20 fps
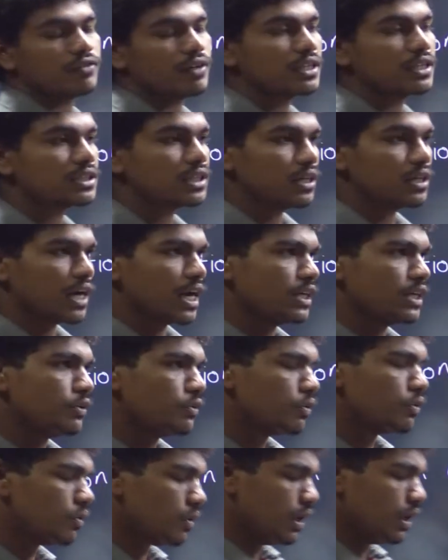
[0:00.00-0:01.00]
the function, and
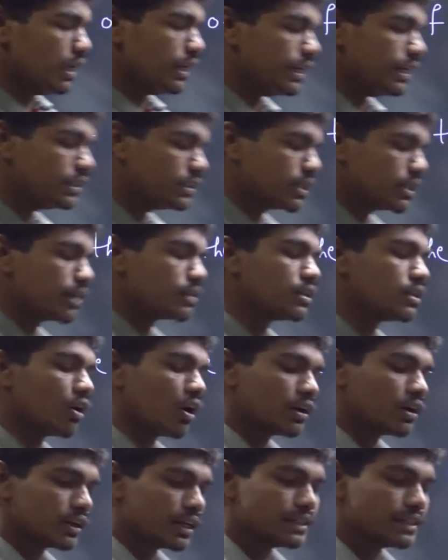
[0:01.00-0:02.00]
in general
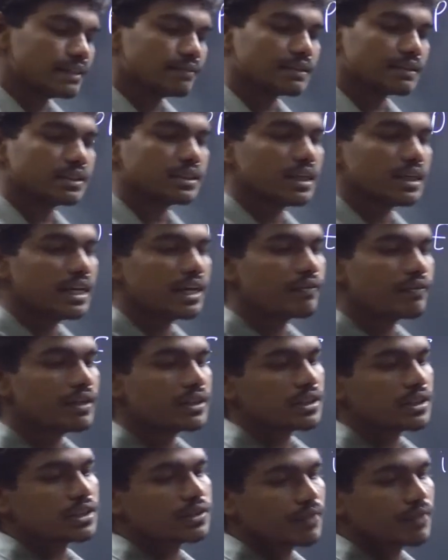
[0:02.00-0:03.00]
ordinary differential
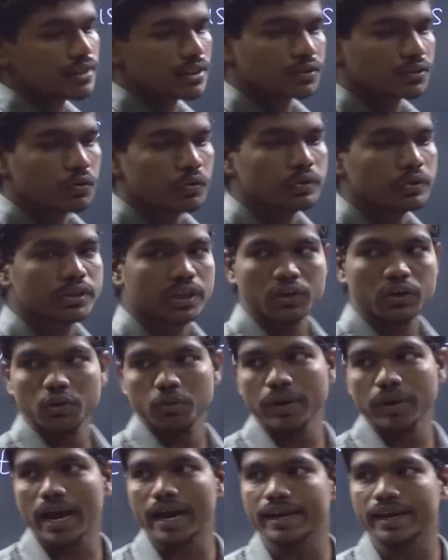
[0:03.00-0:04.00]
equations, for the solution
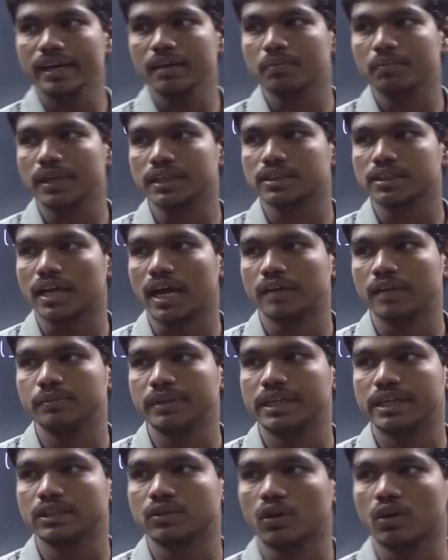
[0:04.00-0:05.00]
you'll be adding a plus
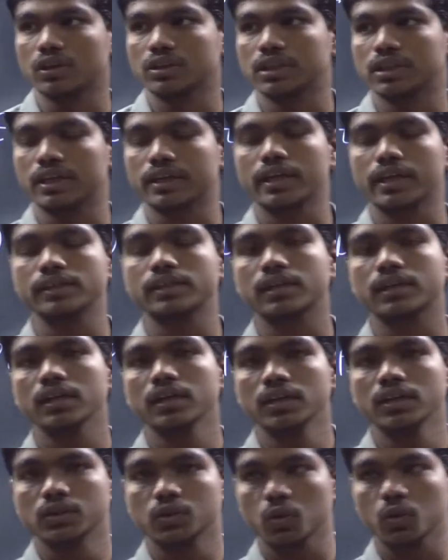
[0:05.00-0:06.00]
arbitrary constant,
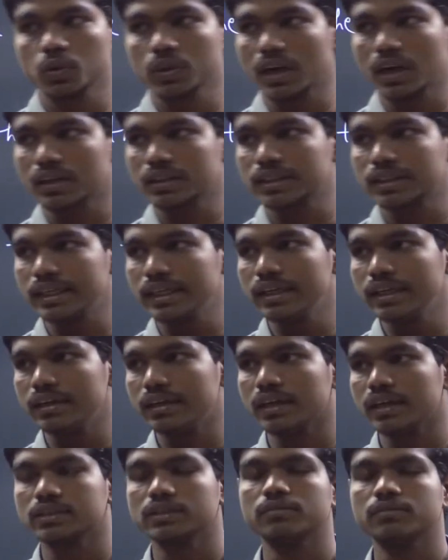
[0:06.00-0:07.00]
correct? So that
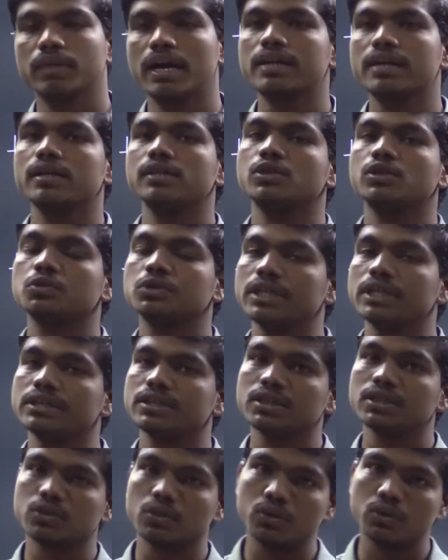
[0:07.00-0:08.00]
c doesn't matter to
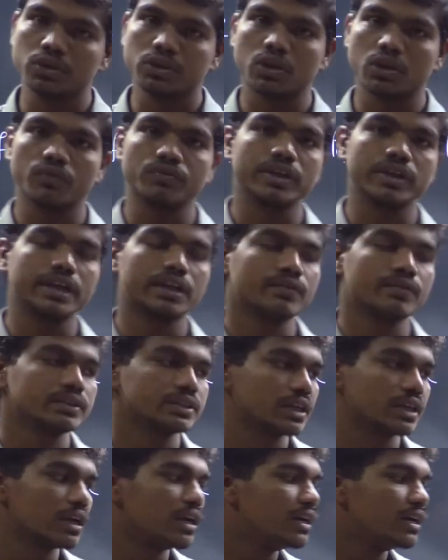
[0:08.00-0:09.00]
change the solution of the
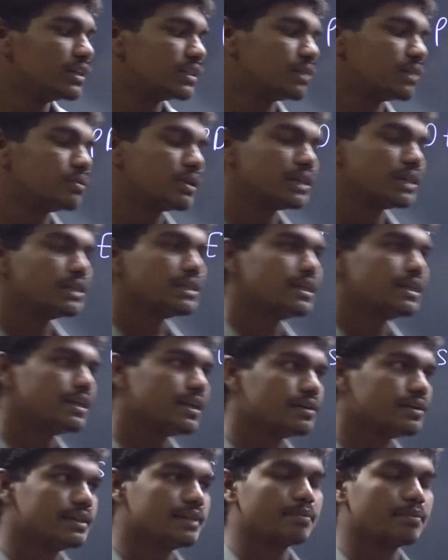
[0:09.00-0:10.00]
equation. Similarly
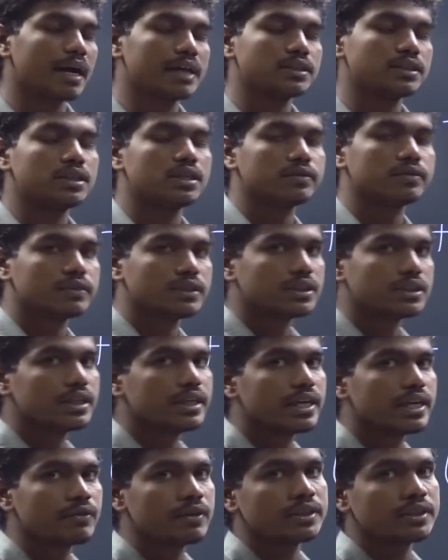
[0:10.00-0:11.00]
here in partial differential
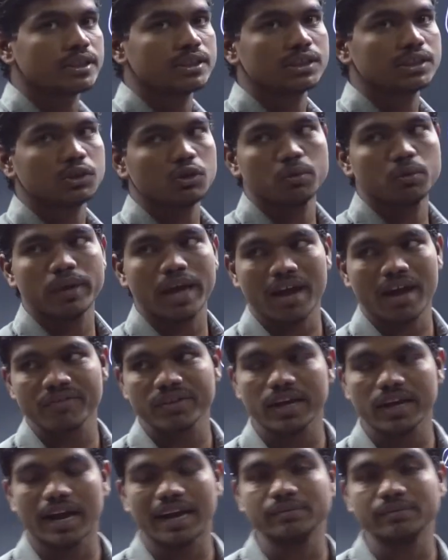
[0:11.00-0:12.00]
equations, you'll be
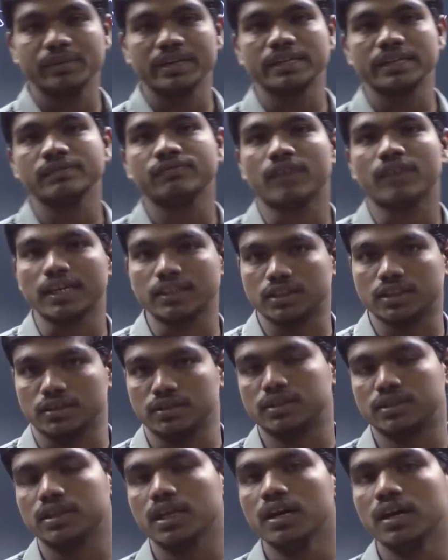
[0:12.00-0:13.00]
having arbitrary
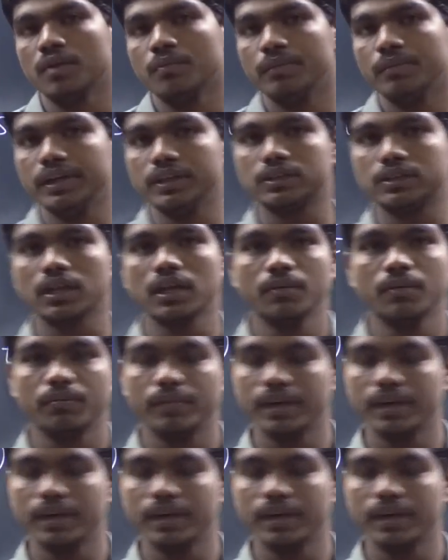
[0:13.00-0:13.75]
functions. Means